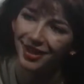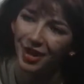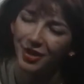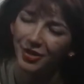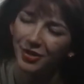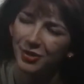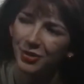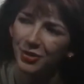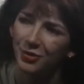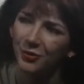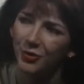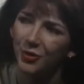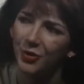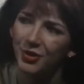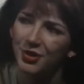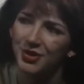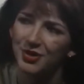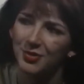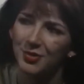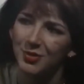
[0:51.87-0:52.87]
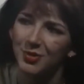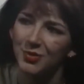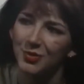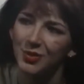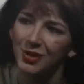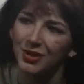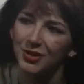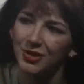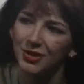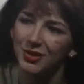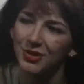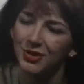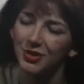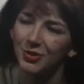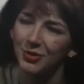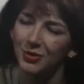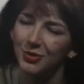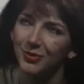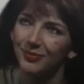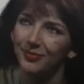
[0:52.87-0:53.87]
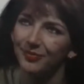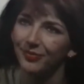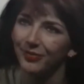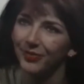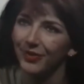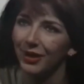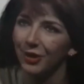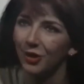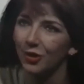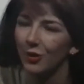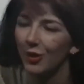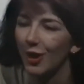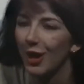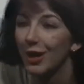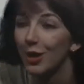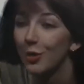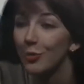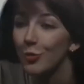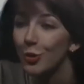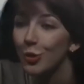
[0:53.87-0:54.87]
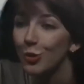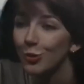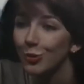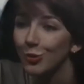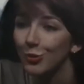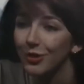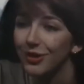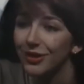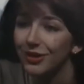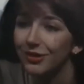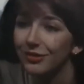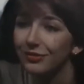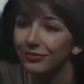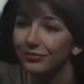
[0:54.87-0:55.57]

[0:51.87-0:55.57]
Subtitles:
The voice was really just to create a mood.